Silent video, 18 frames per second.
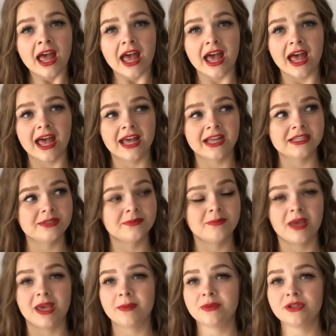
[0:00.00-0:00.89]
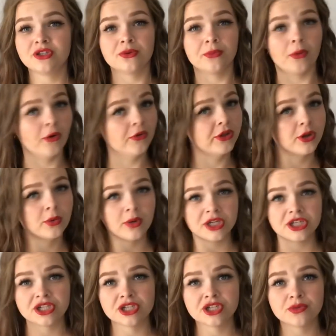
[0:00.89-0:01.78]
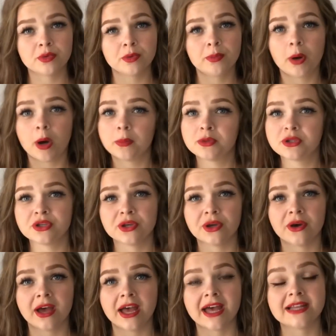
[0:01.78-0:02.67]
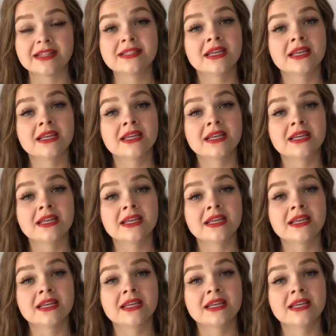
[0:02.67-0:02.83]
and maybe some other questions will pop to your head.